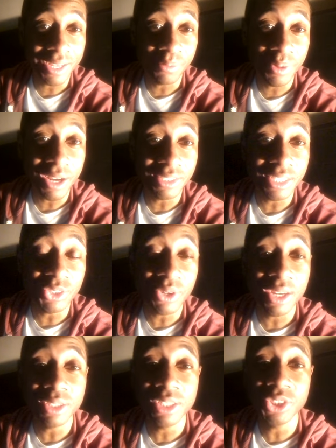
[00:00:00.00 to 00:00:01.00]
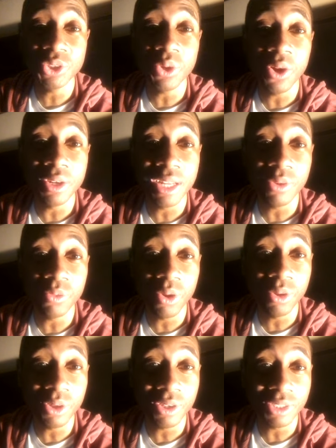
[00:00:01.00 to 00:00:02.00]
Okay, because they're trying to get you
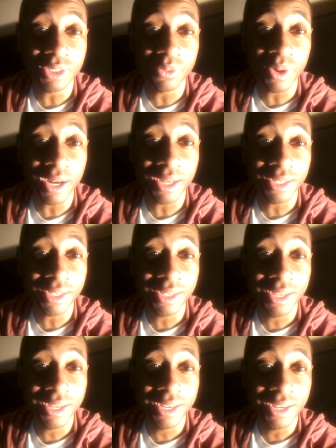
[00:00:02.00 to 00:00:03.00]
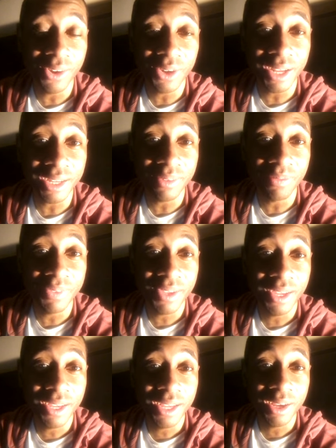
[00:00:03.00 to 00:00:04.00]
on that roller coaster ride.
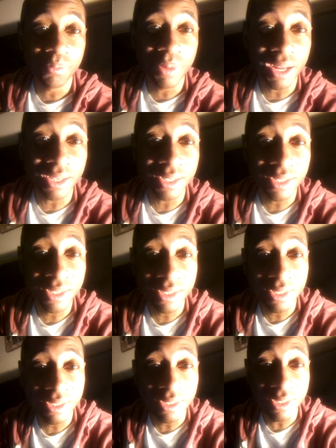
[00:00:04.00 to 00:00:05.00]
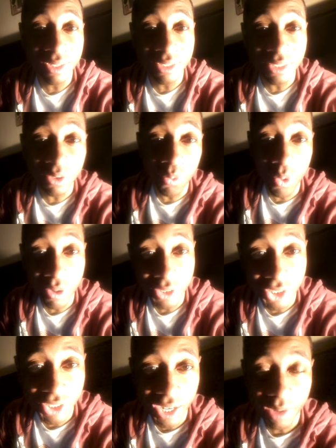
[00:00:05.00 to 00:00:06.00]
Okay, but it's
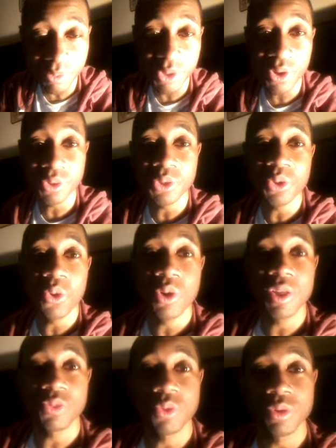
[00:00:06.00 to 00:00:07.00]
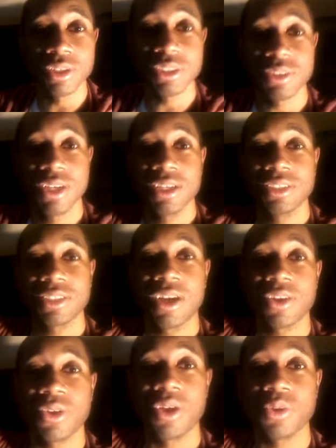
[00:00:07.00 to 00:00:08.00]
a workshop. You know, you're going through this
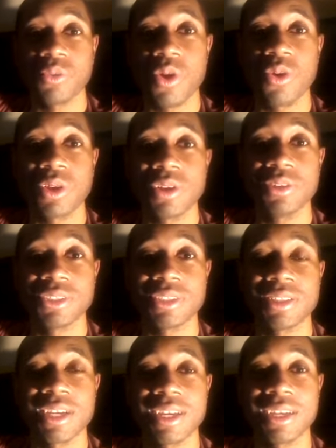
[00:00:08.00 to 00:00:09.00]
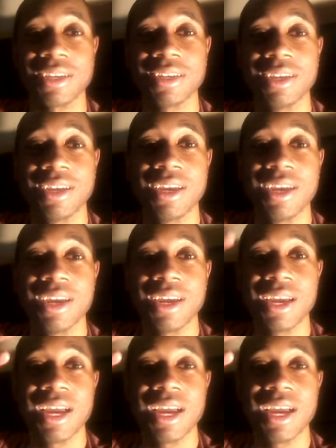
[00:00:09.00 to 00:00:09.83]
tunnel on a roller coaster thing,